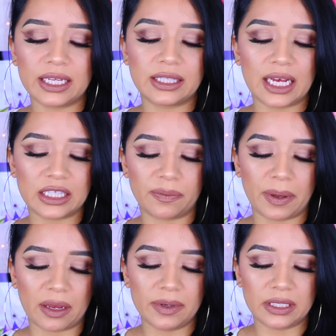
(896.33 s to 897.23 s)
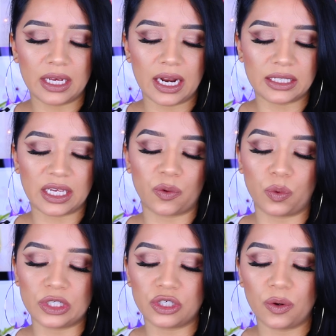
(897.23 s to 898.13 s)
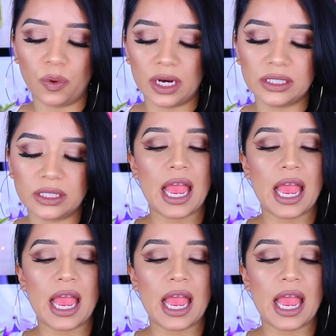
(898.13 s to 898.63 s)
it's as pigmented as I wish it was.